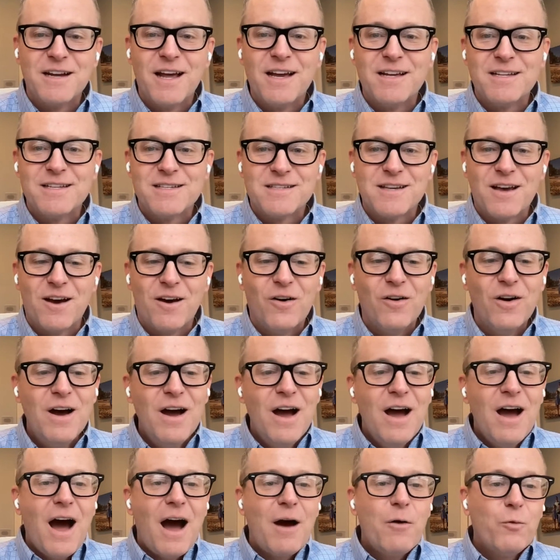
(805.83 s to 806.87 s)
And so
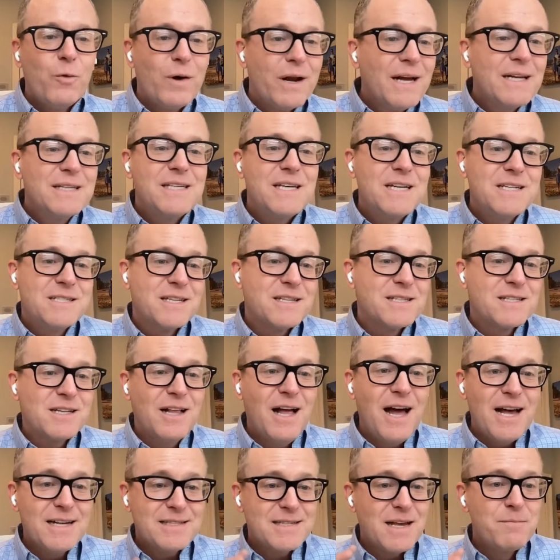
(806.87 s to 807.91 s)
when I teach this
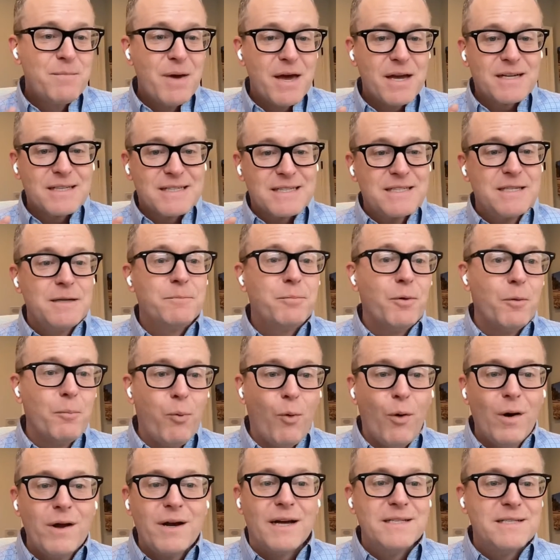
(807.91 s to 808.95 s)
class, I make a simple
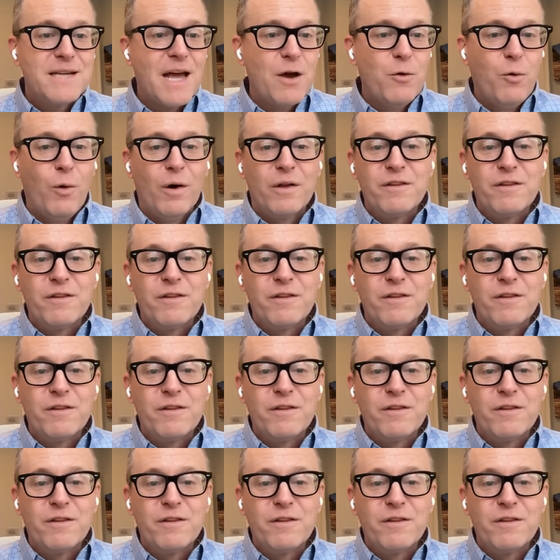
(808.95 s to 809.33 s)
point on day one.